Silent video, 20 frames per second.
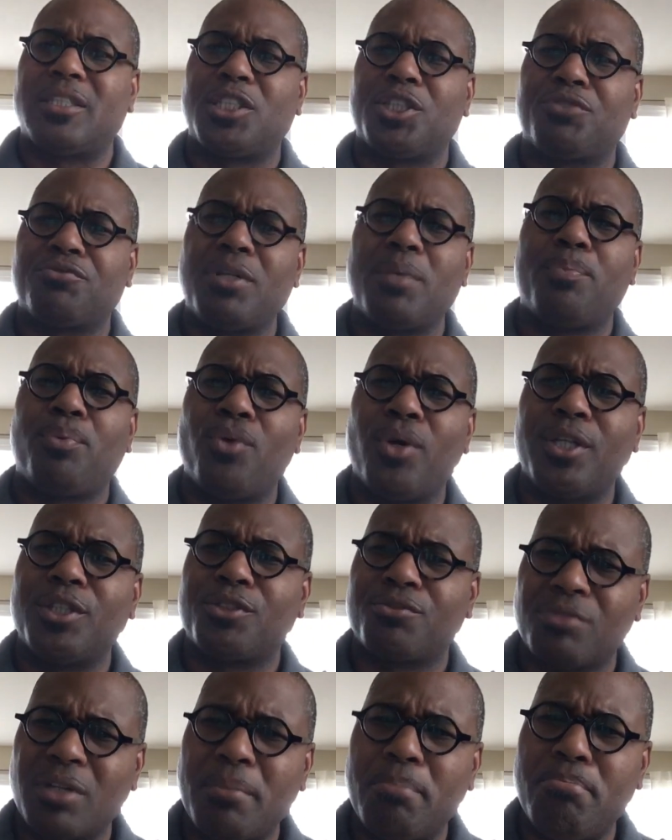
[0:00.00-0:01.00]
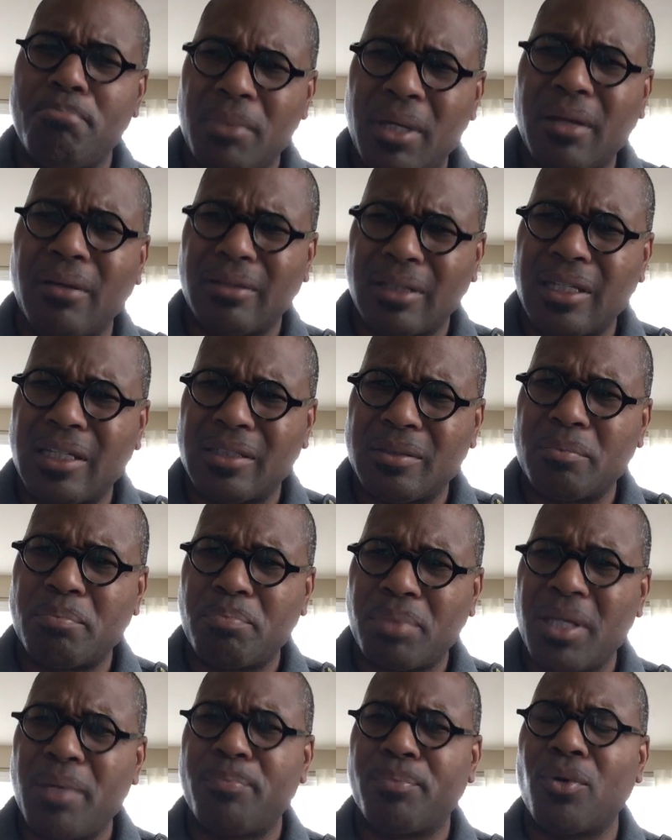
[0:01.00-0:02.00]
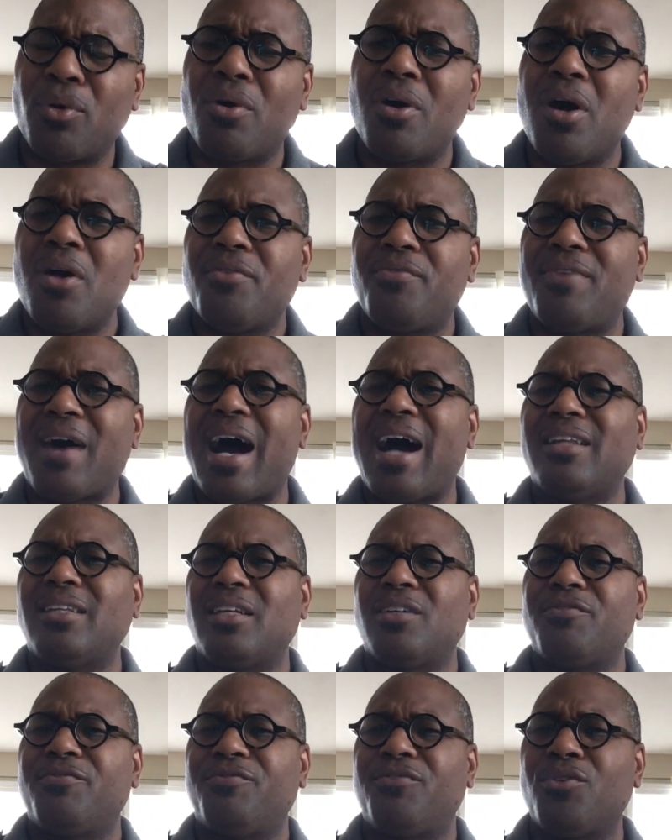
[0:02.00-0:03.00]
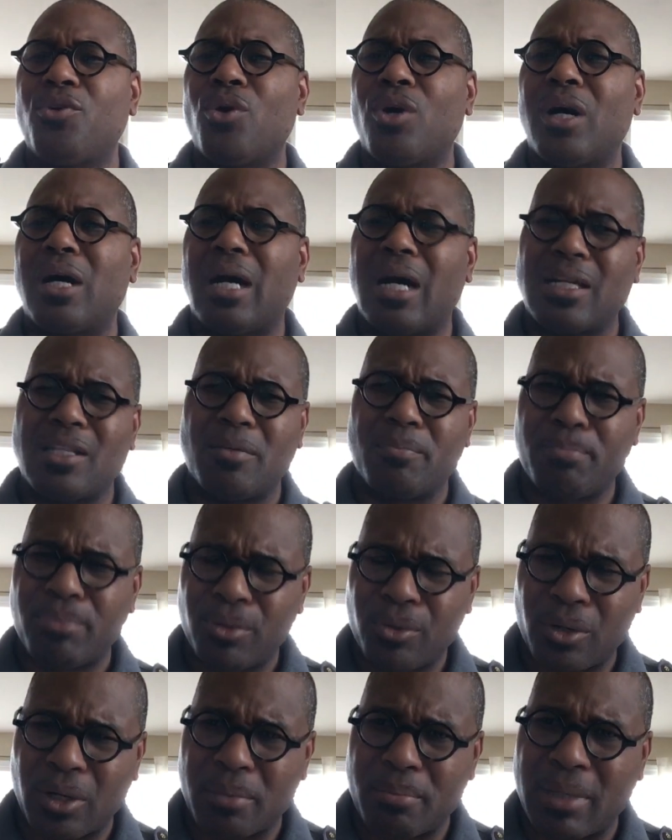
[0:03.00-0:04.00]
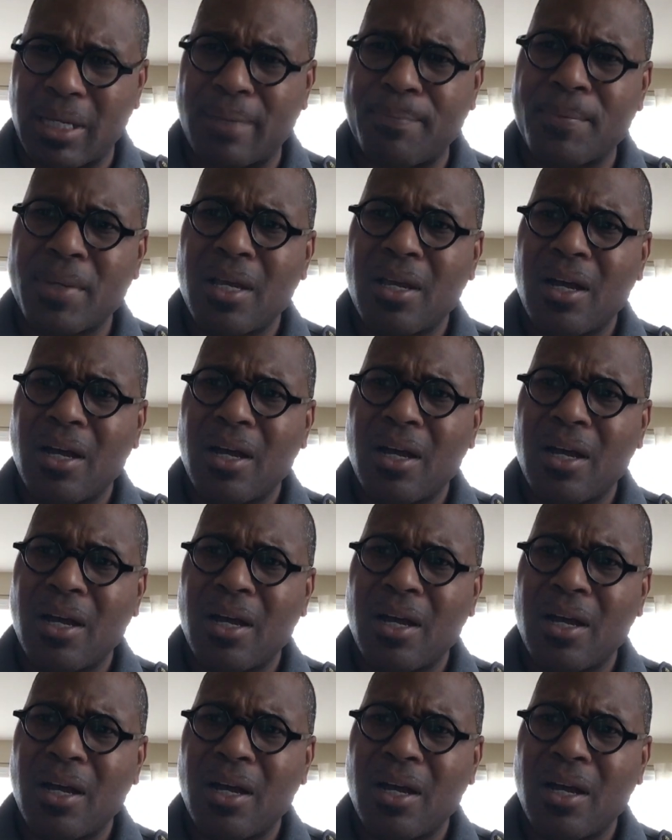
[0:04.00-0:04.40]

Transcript: to 3.3 million people filing for unemployment?